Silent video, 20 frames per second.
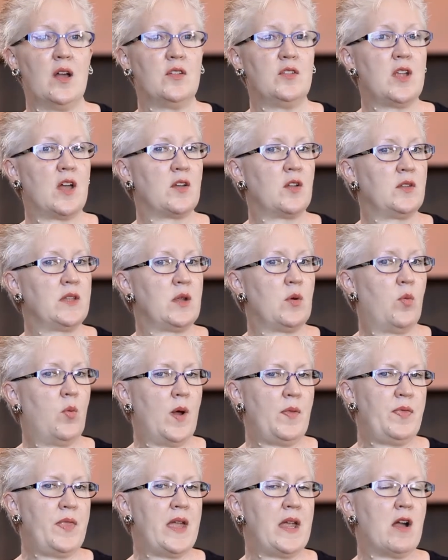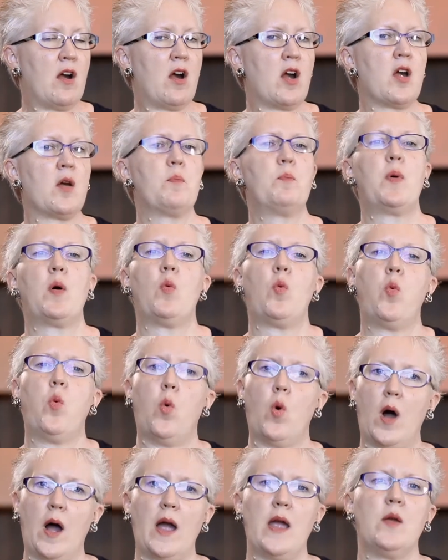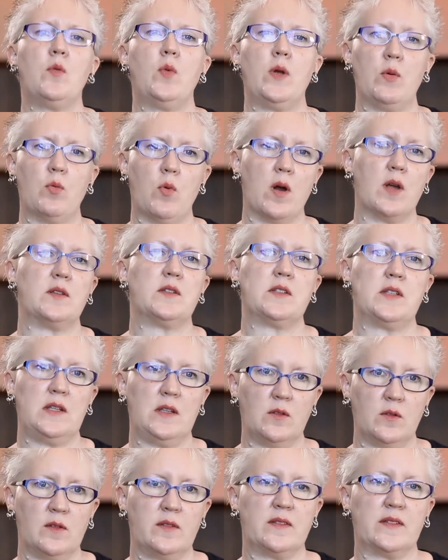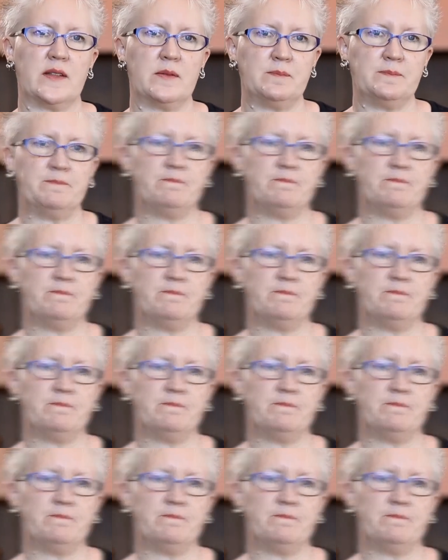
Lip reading: not only what they are, but why we want to use them.